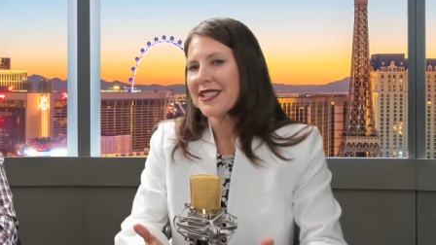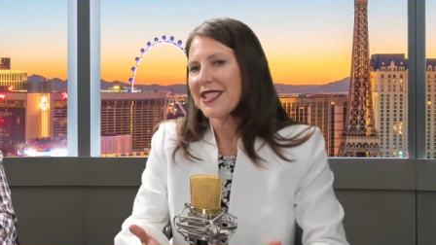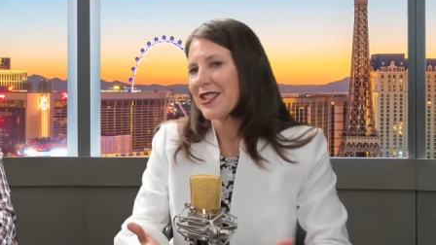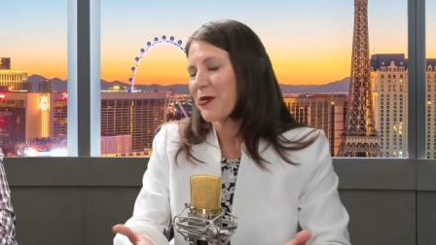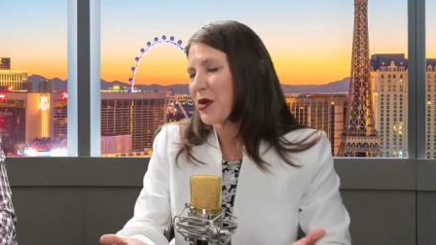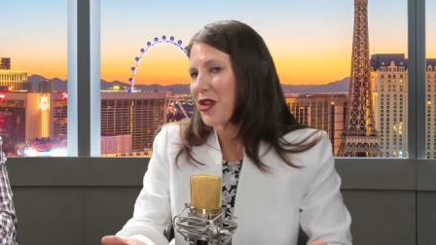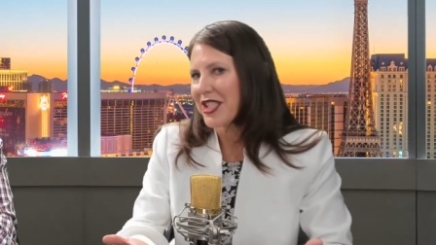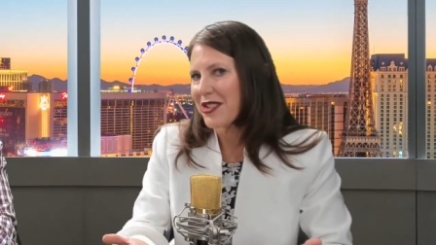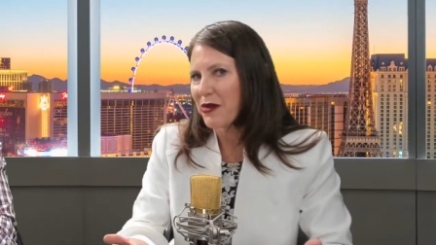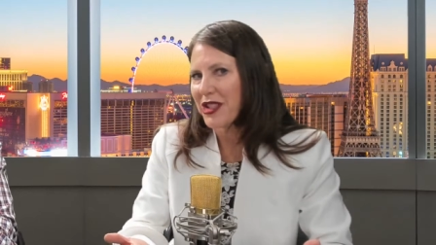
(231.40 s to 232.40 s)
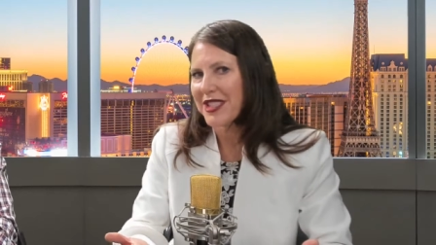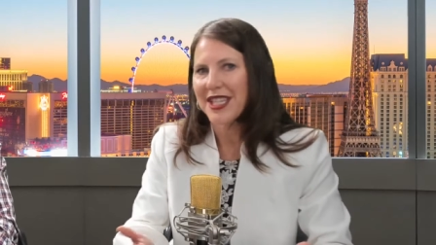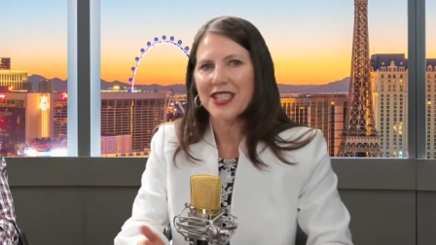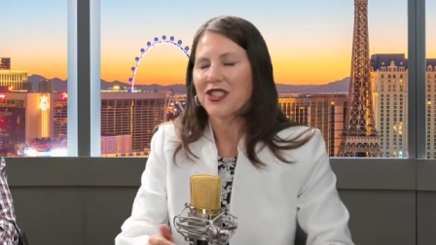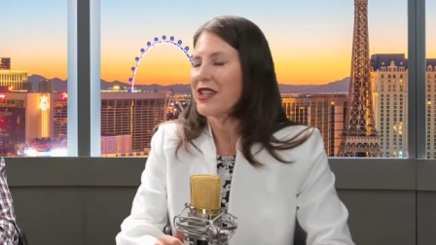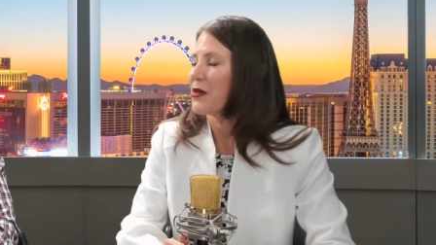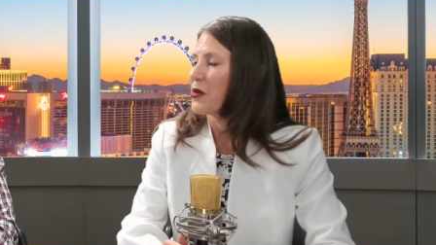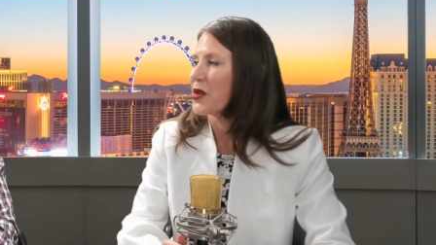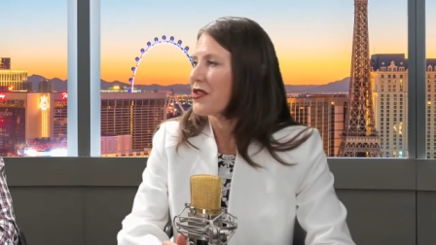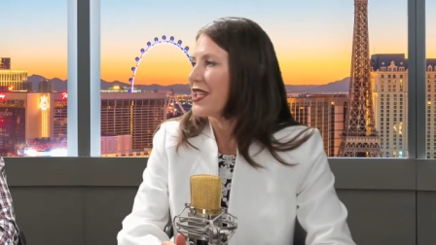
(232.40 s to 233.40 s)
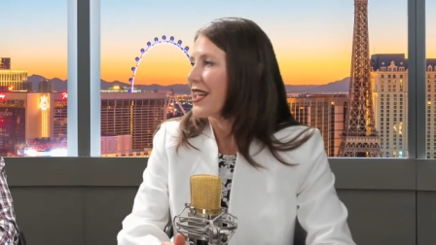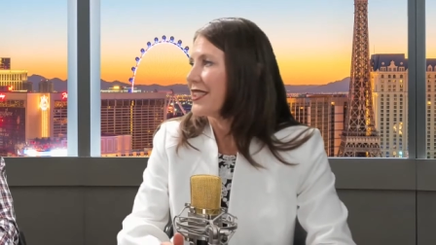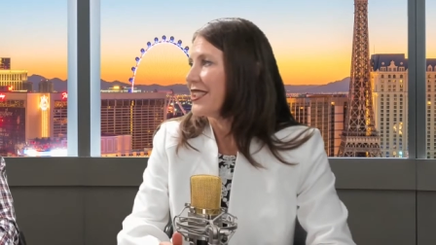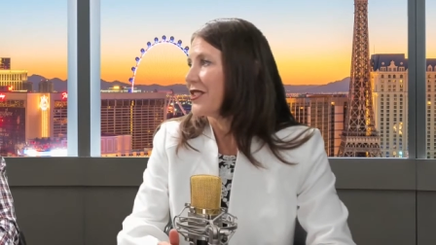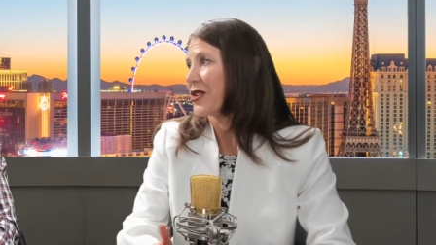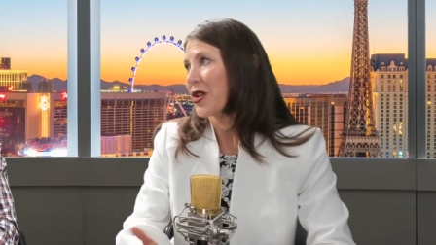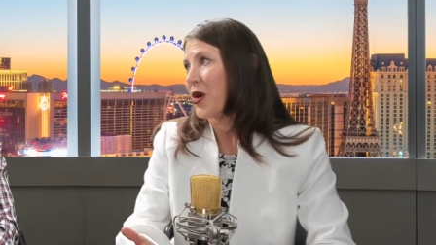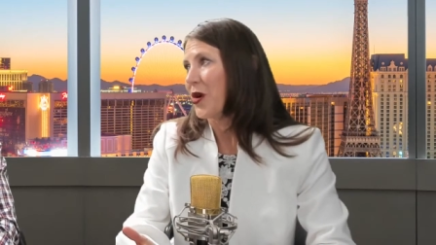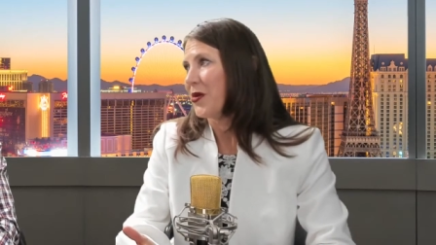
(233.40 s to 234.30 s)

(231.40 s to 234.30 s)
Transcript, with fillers: is the progressive realization of a worthy ideal or goal.